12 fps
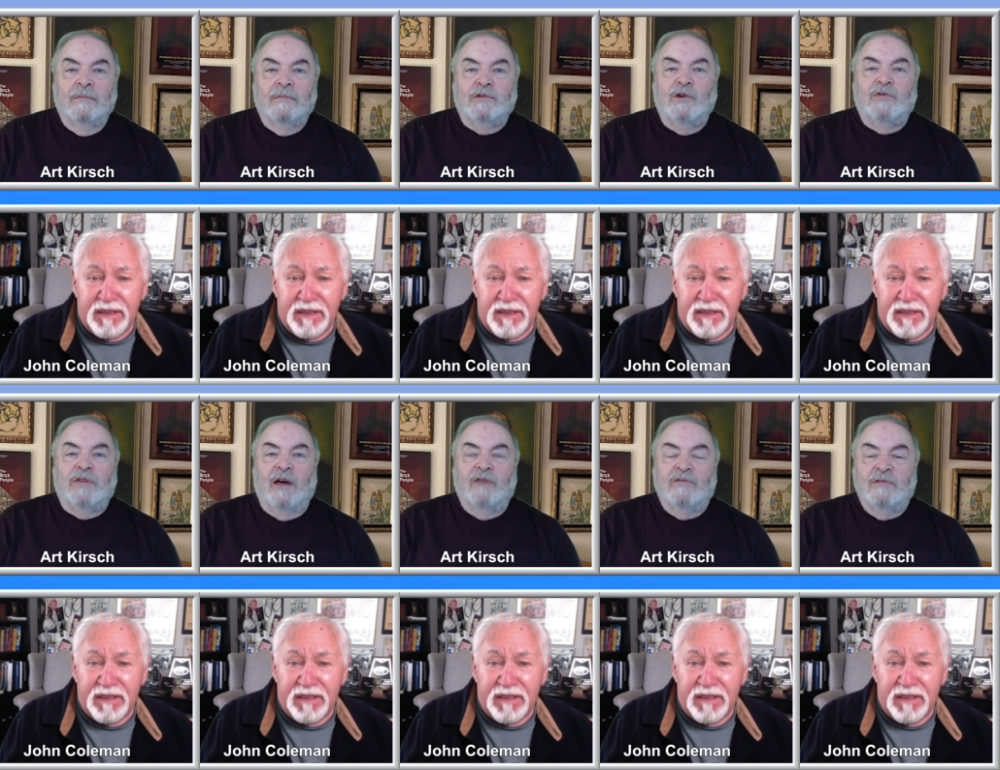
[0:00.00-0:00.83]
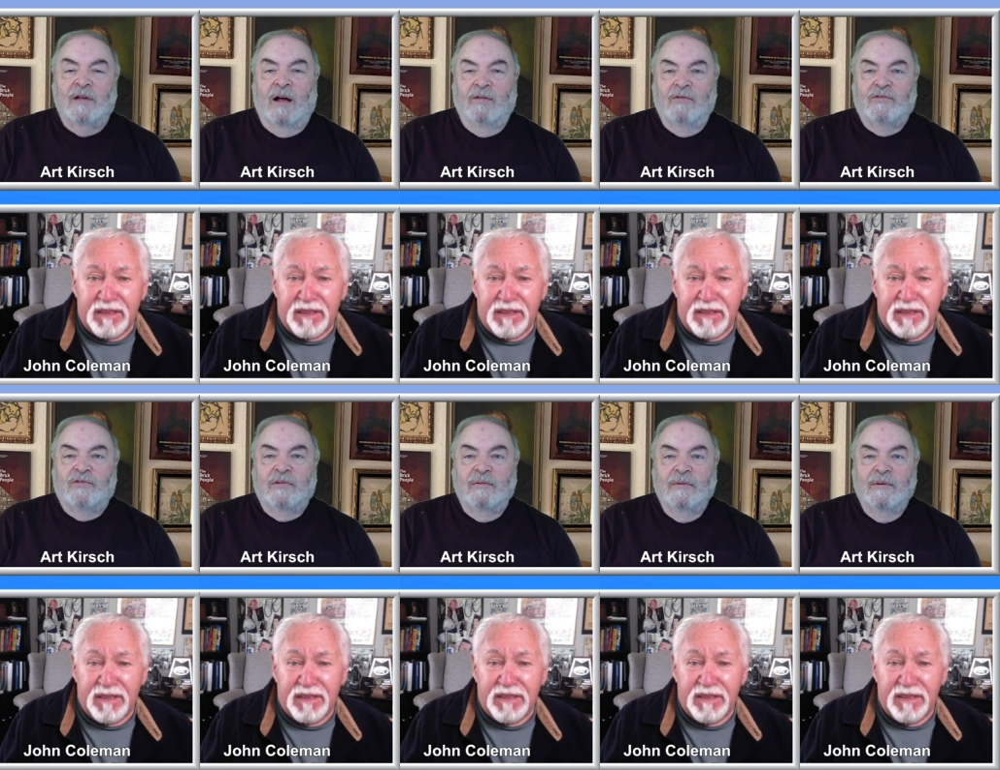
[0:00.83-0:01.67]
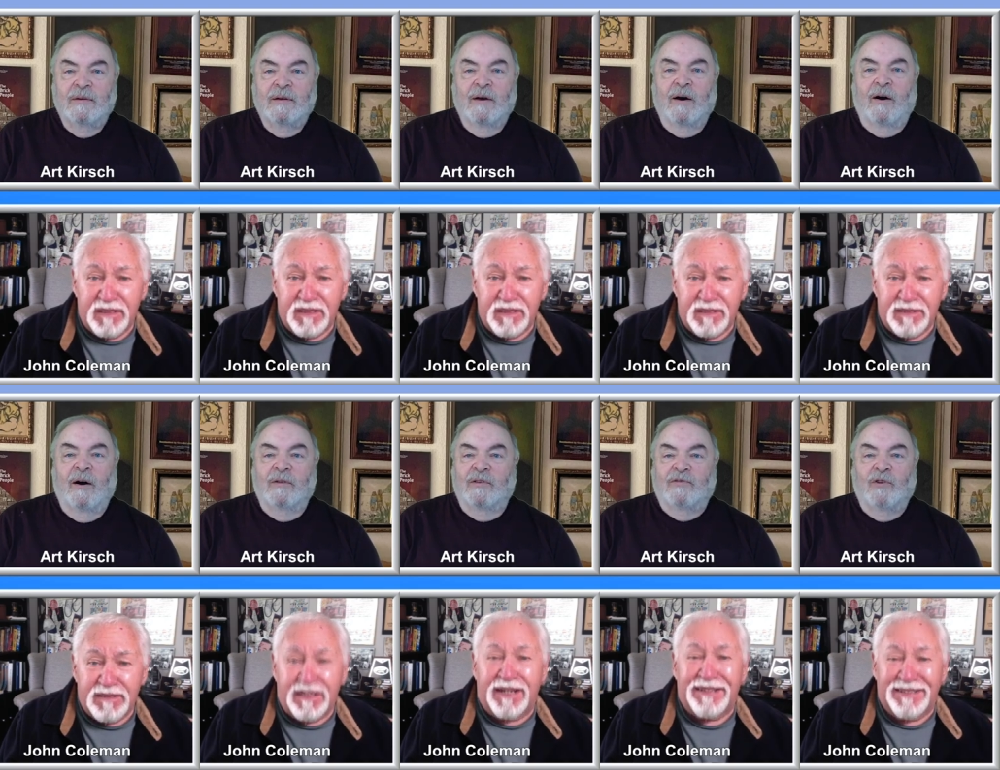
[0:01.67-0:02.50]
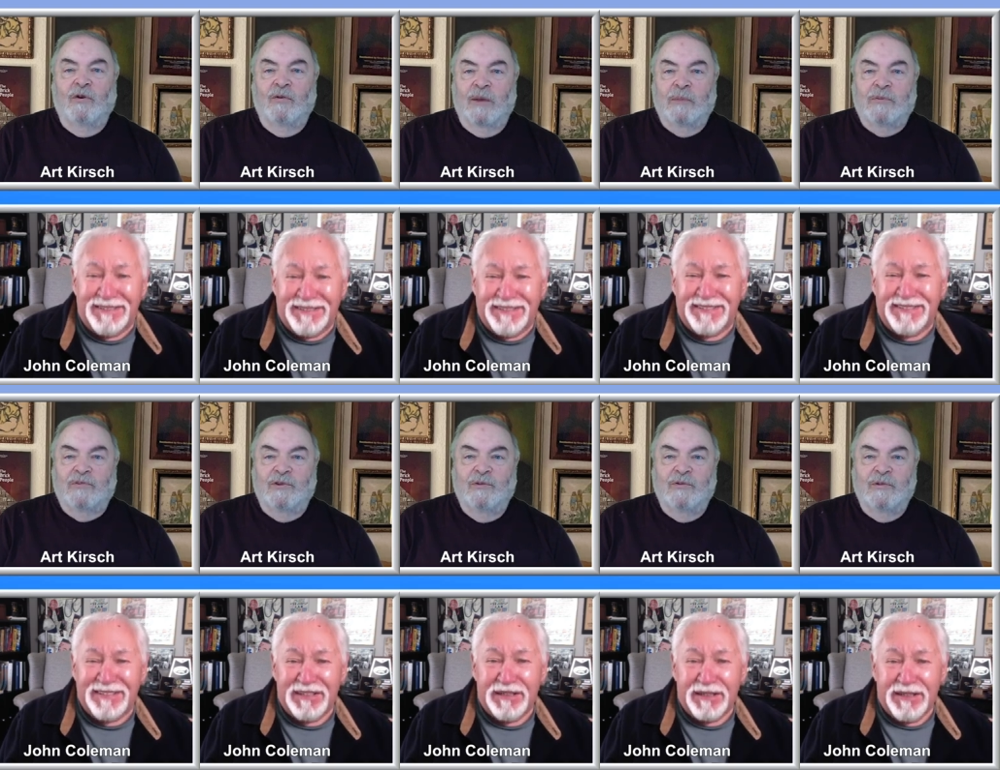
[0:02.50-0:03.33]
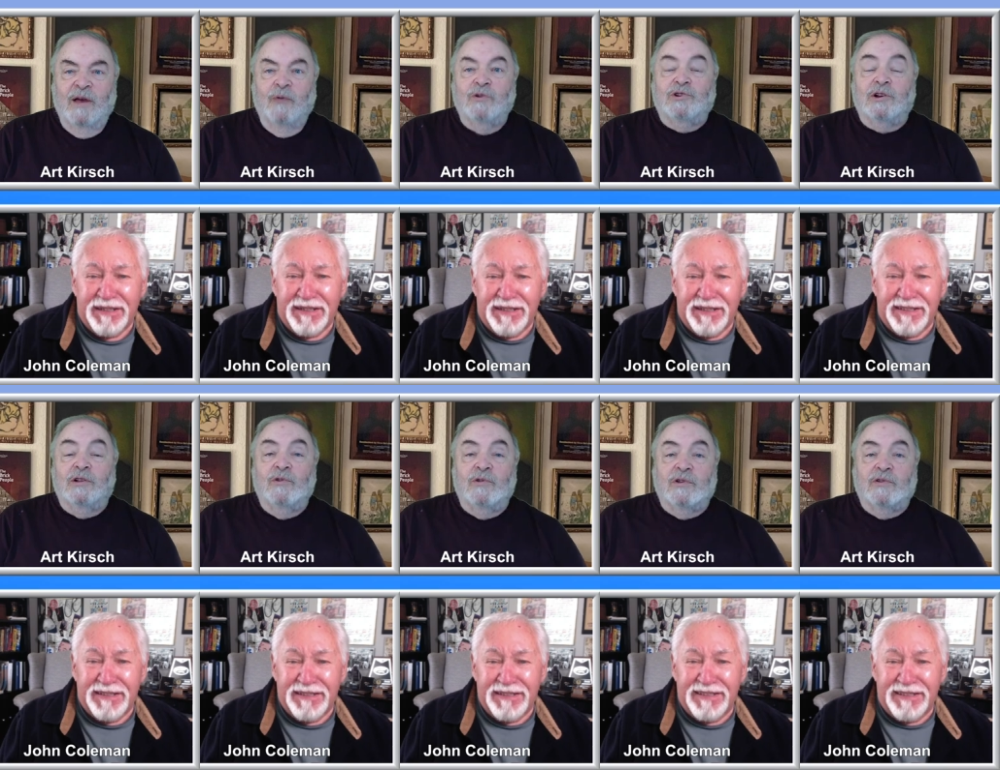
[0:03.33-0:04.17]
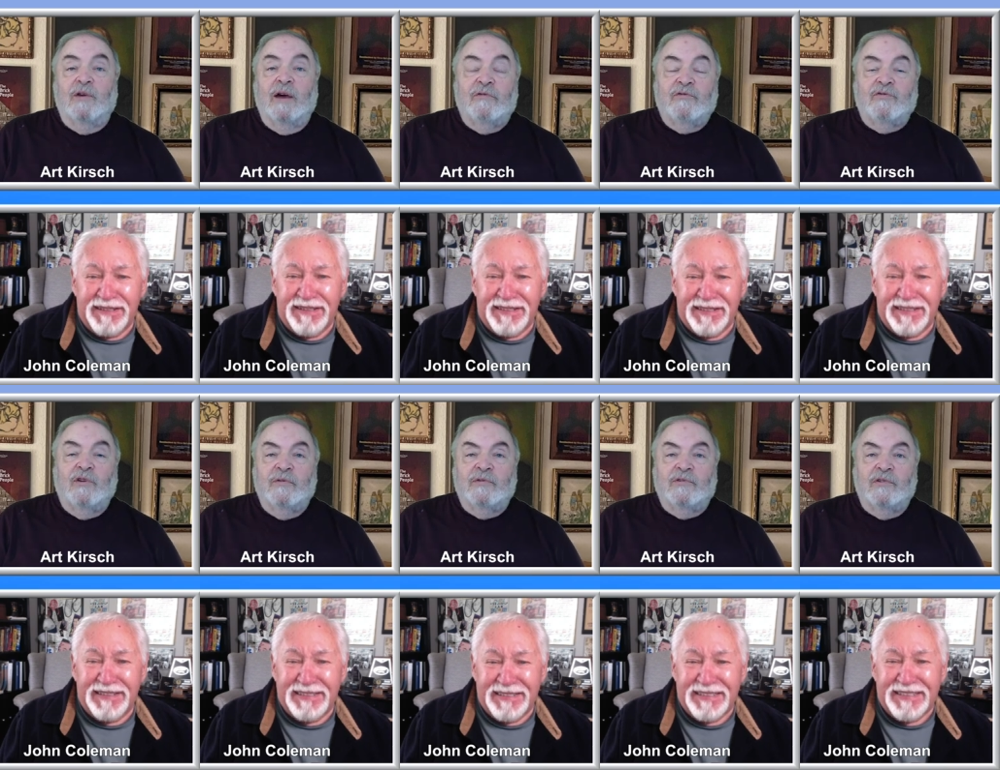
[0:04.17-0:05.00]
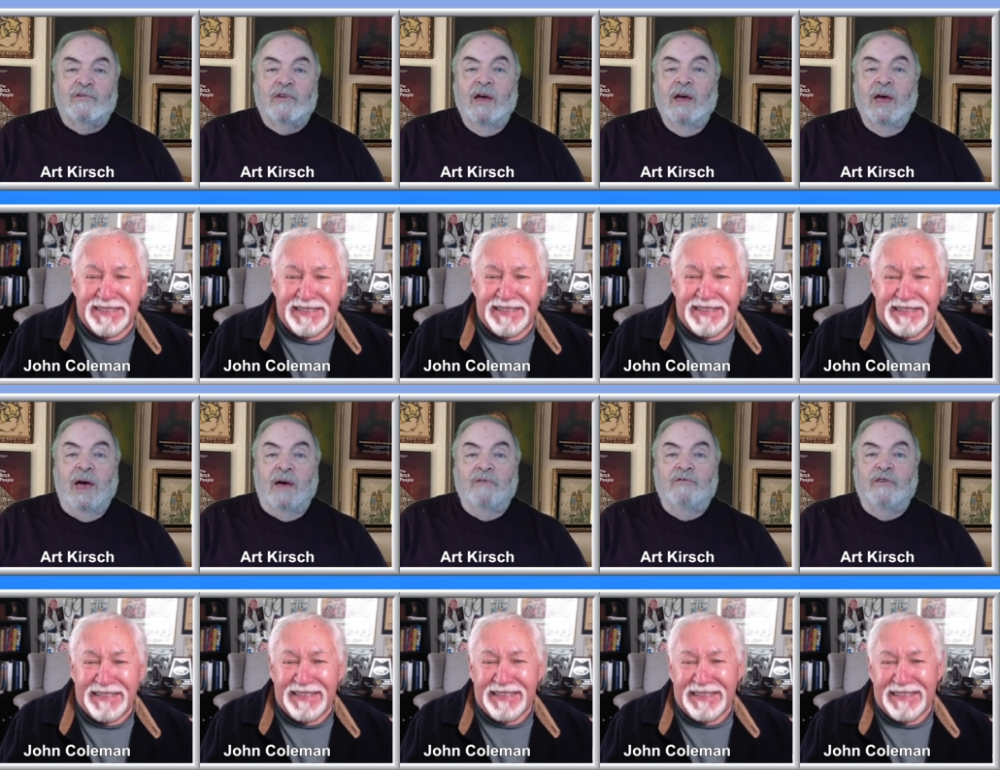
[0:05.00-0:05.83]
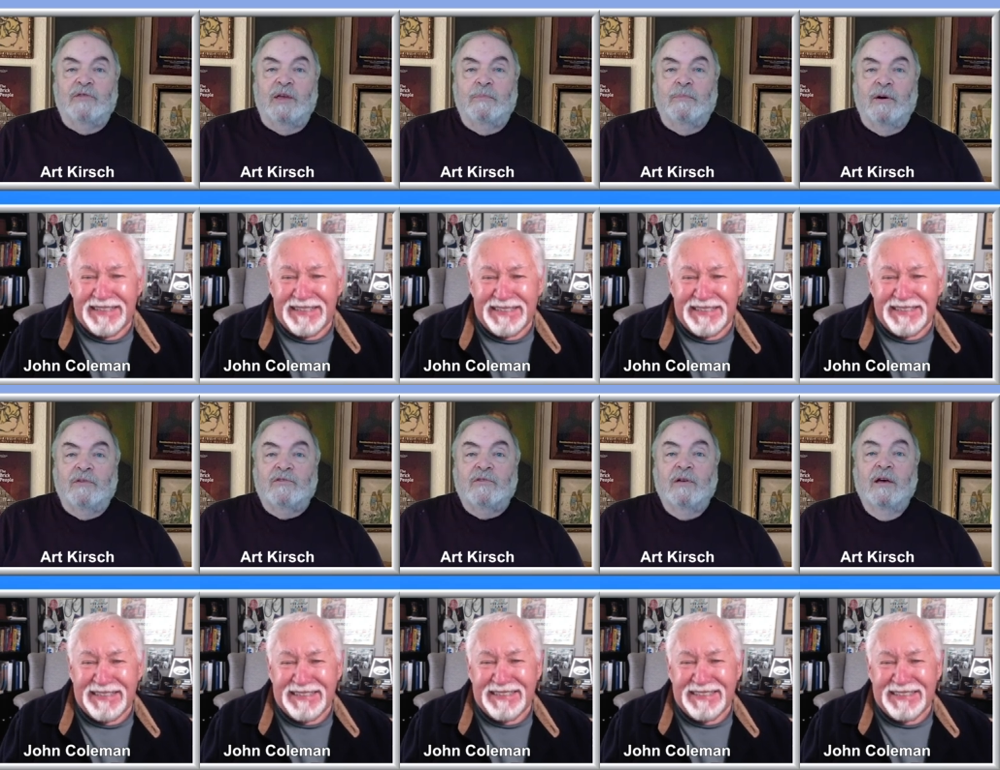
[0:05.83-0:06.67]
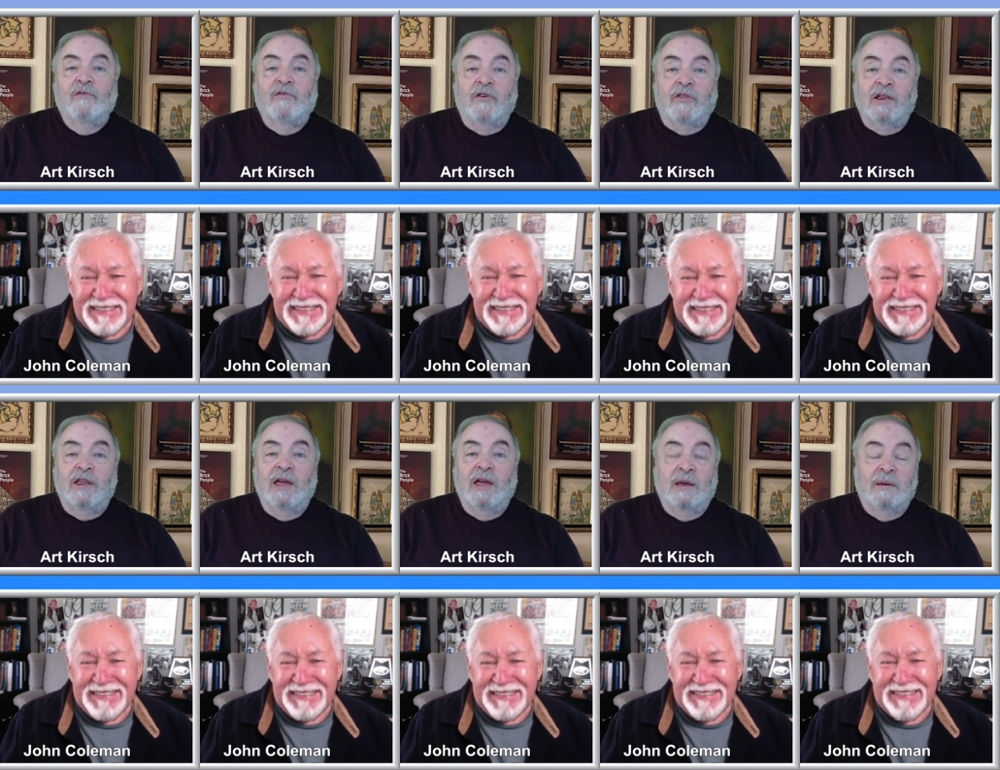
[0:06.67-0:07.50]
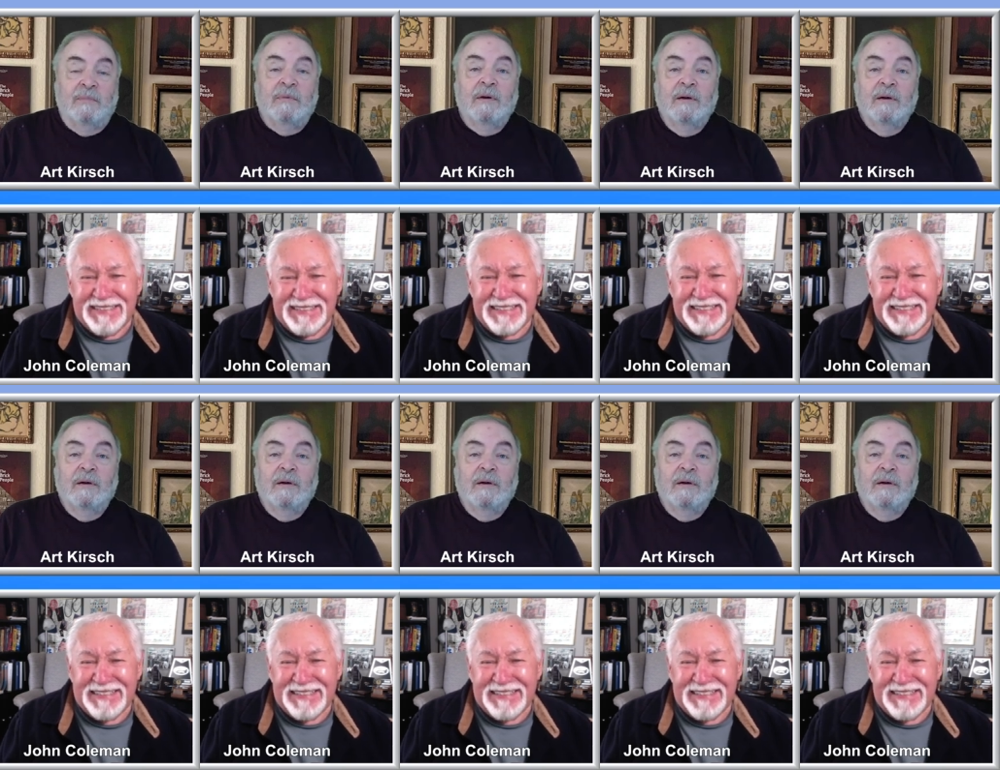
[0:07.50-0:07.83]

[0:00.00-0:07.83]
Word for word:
Speaker 1: $2,000 on this whole episode, which included craft services at 50 bucks for the name